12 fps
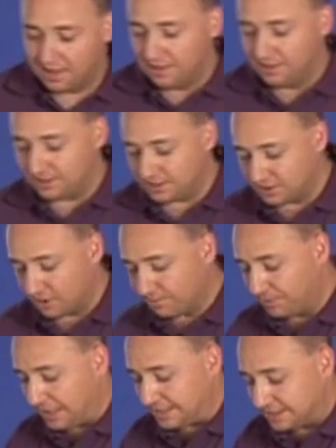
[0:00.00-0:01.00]
This is our
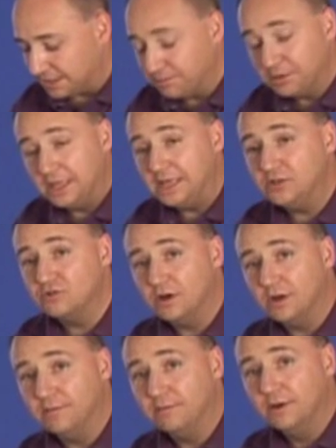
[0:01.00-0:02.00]
plastic plate
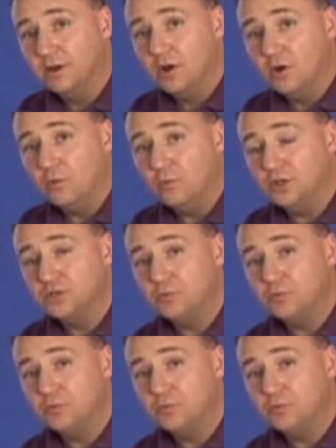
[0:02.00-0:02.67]
drum, which